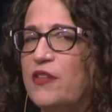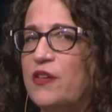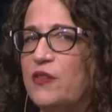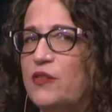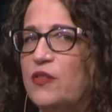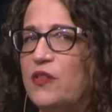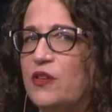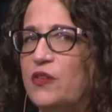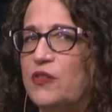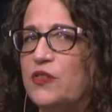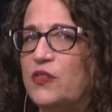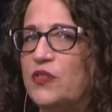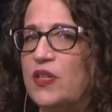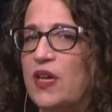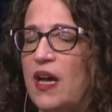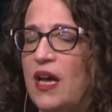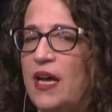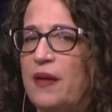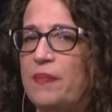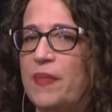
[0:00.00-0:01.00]
that there's
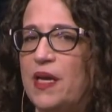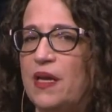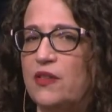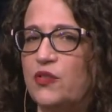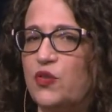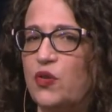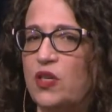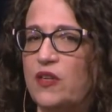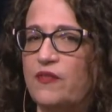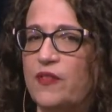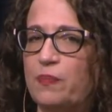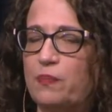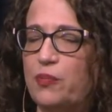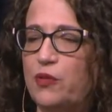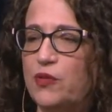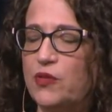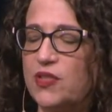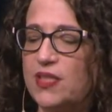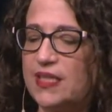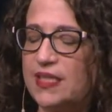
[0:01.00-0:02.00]
sort of a
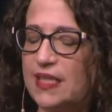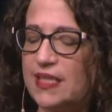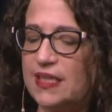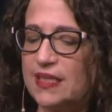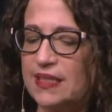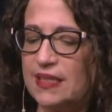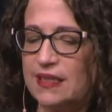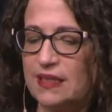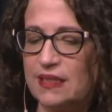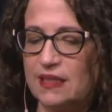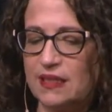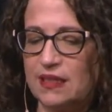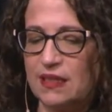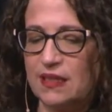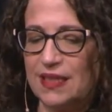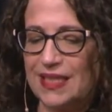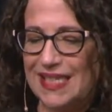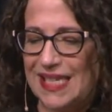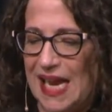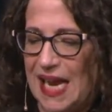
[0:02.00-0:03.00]
persistent
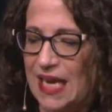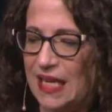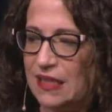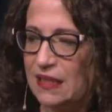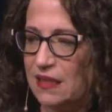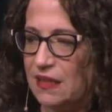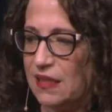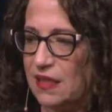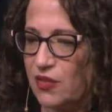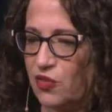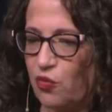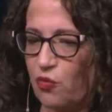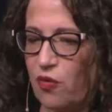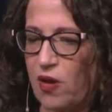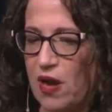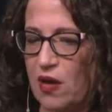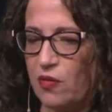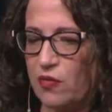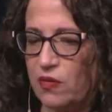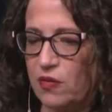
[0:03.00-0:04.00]
cadence
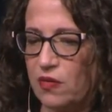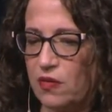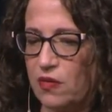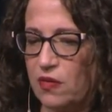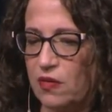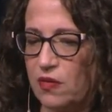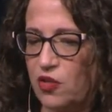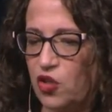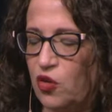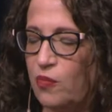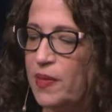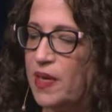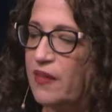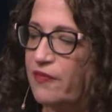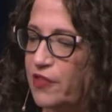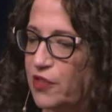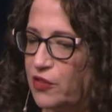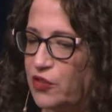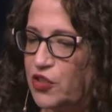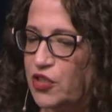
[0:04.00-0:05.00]
throughout human
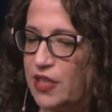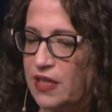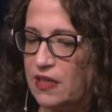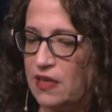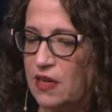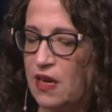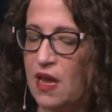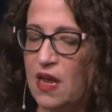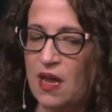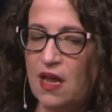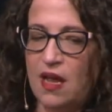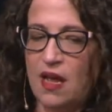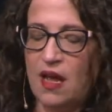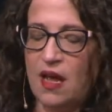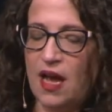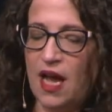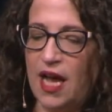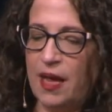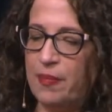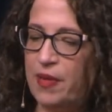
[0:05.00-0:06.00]
evolution.
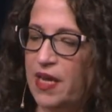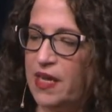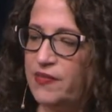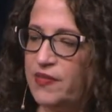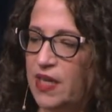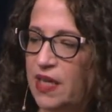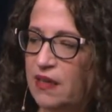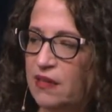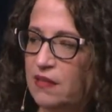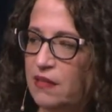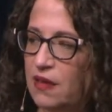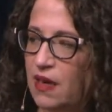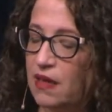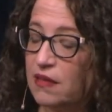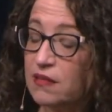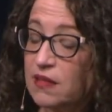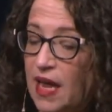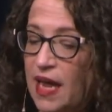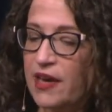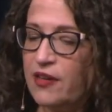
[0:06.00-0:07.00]
I've done a
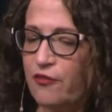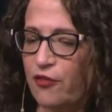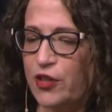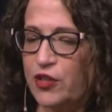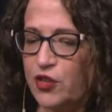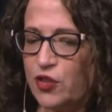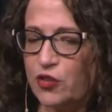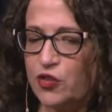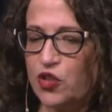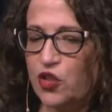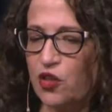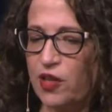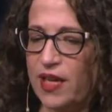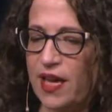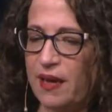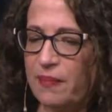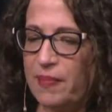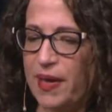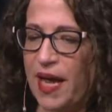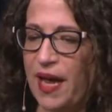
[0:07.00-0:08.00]
lot of research
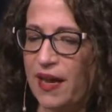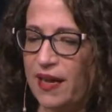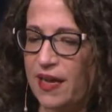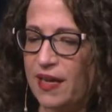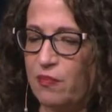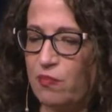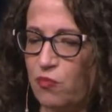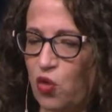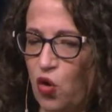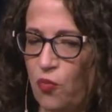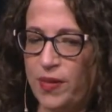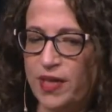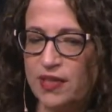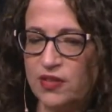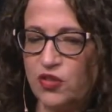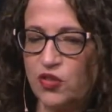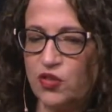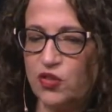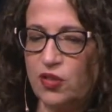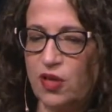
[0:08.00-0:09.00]
looking back at
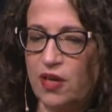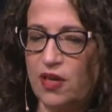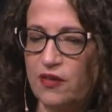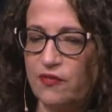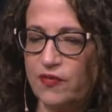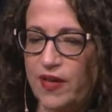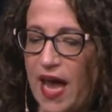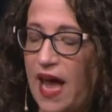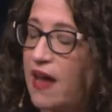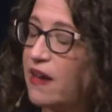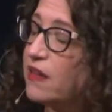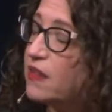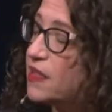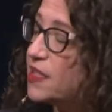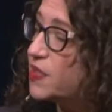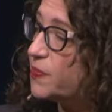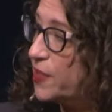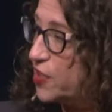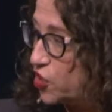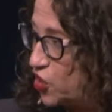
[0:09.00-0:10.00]
moments of
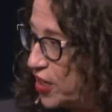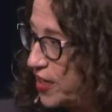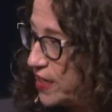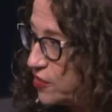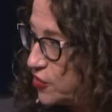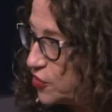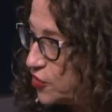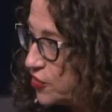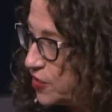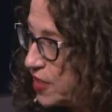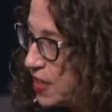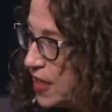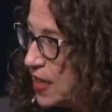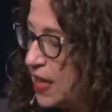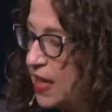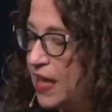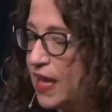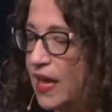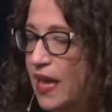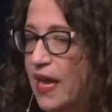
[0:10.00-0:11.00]
cataclysmic change.
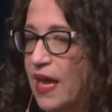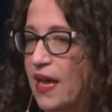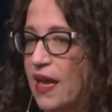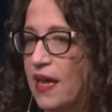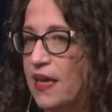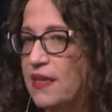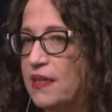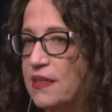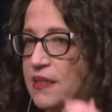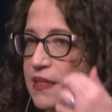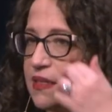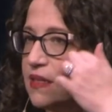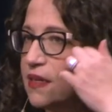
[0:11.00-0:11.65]
And